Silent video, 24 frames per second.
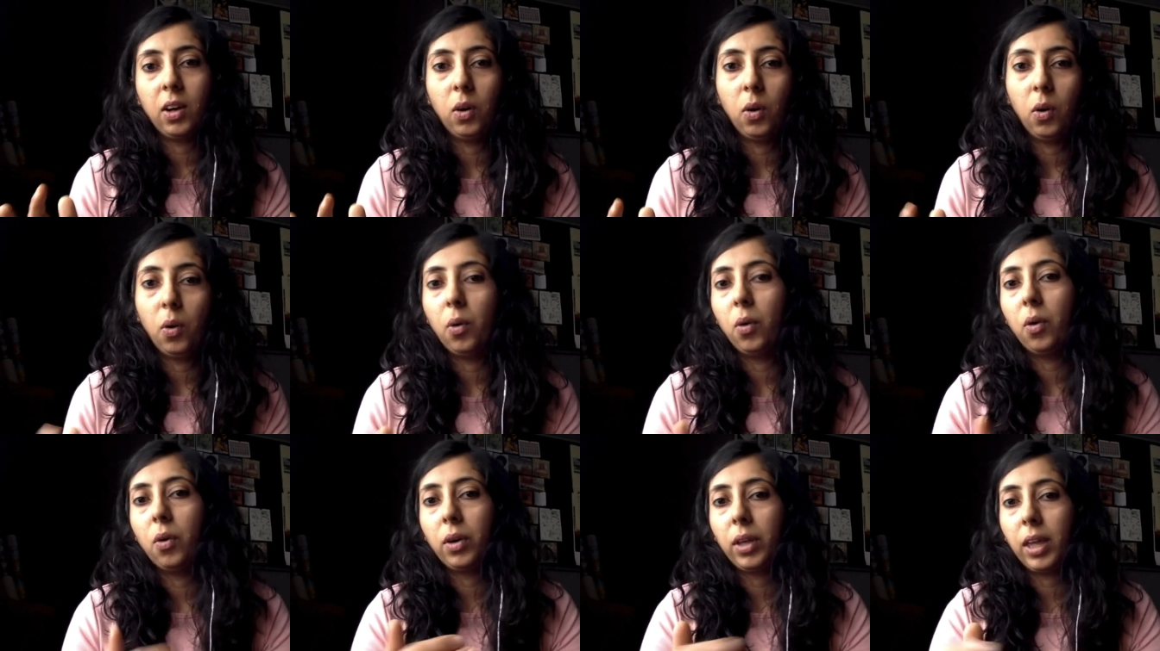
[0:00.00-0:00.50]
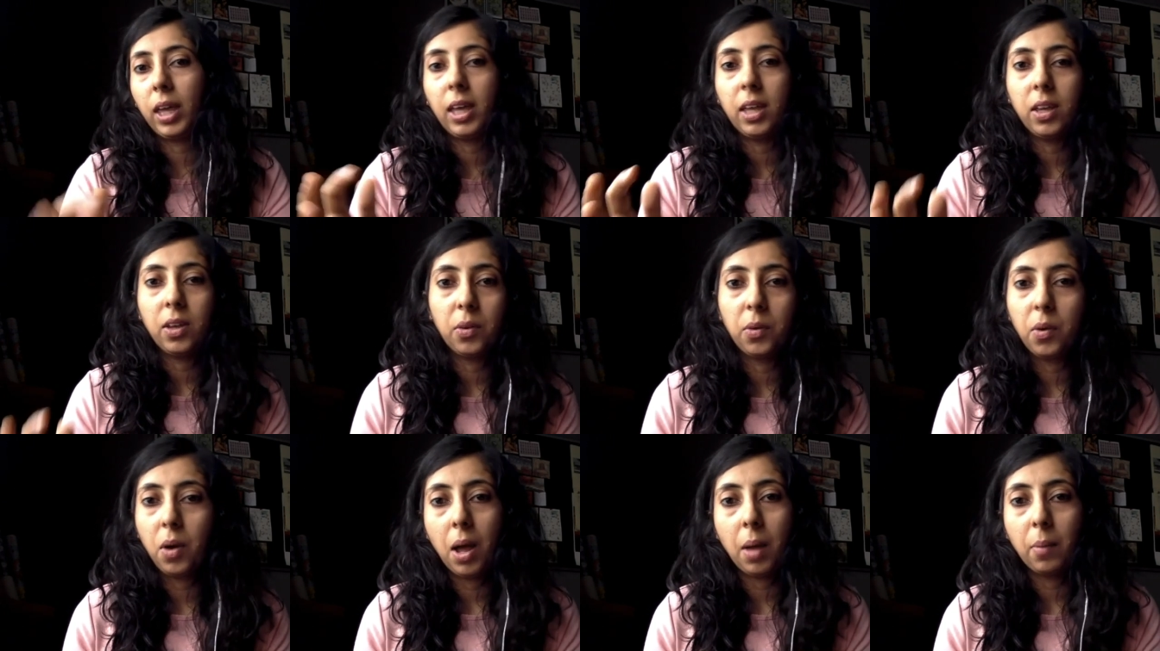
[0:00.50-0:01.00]
oh, okay,
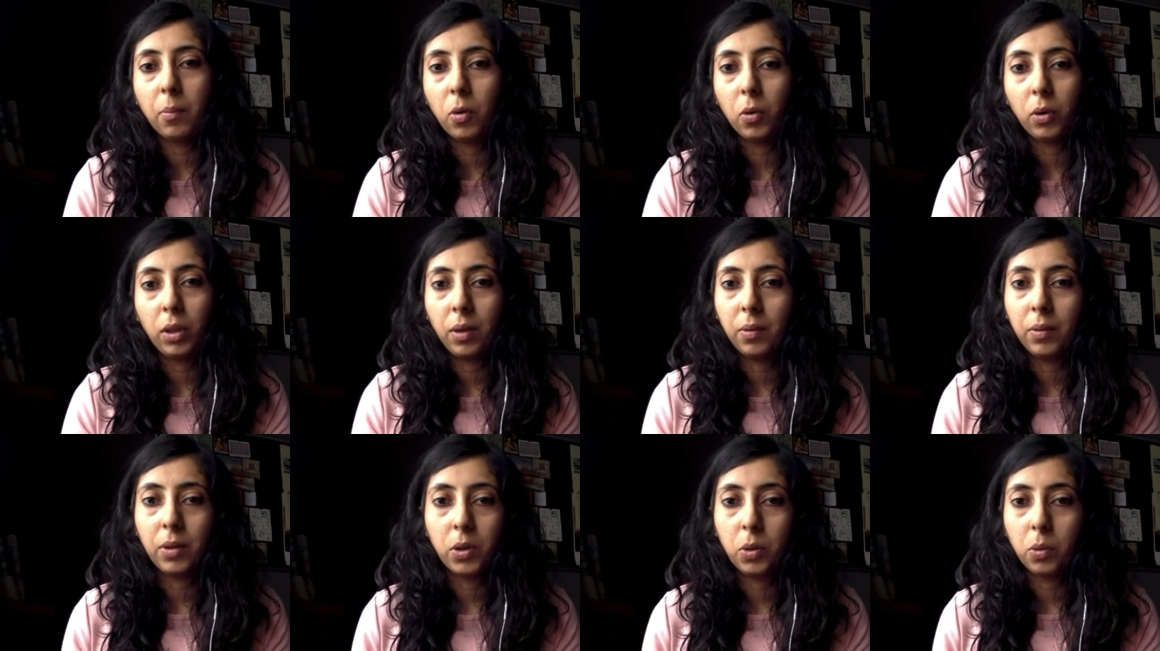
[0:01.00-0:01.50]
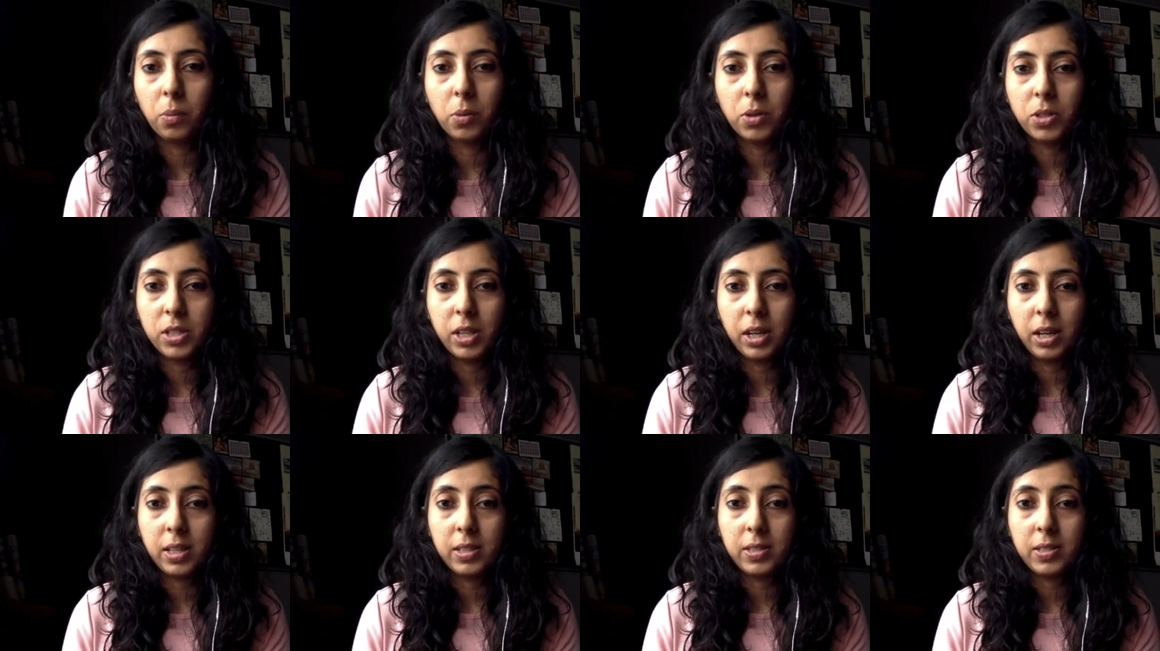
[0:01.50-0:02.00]
you know, I'm okay with two
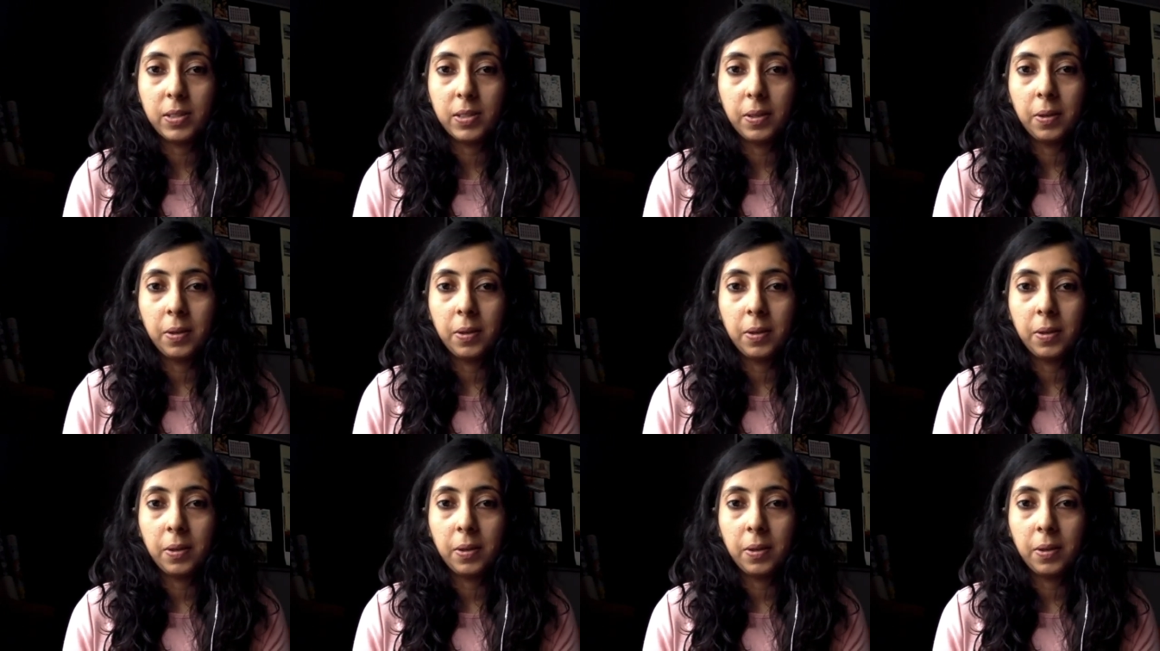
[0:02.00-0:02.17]
more cities.